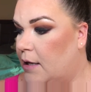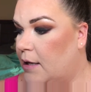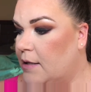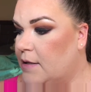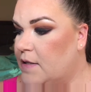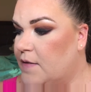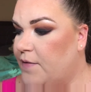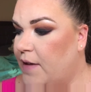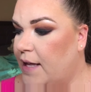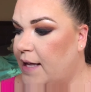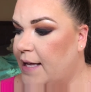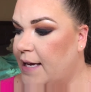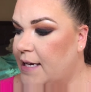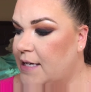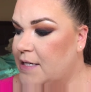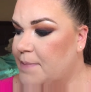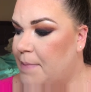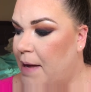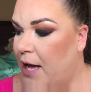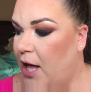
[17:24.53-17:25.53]
Let's
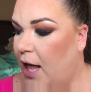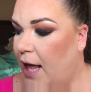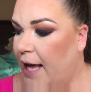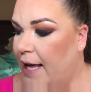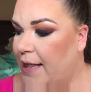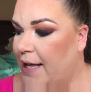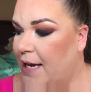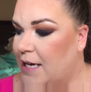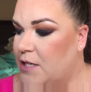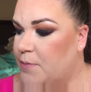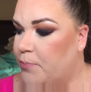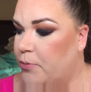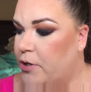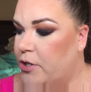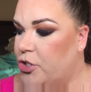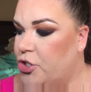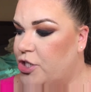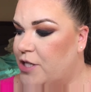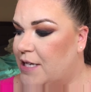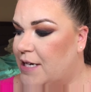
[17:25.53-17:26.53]
find my highlight
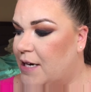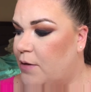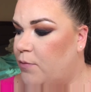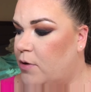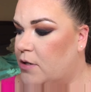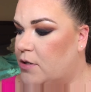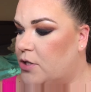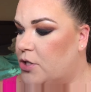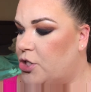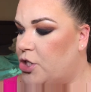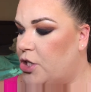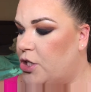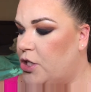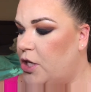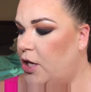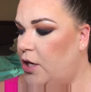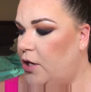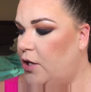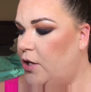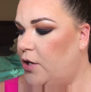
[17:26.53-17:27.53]
brush that I want to
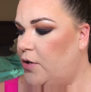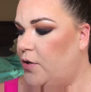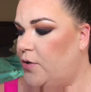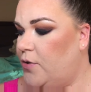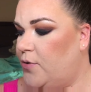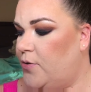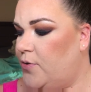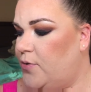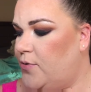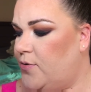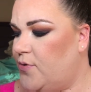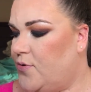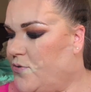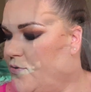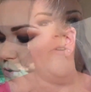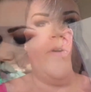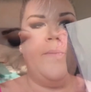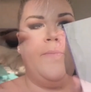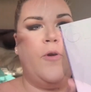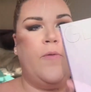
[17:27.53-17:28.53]
use.
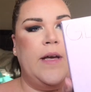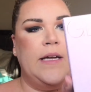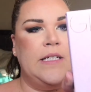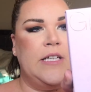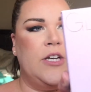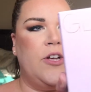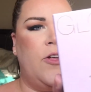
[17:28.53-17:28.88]
So I'm going to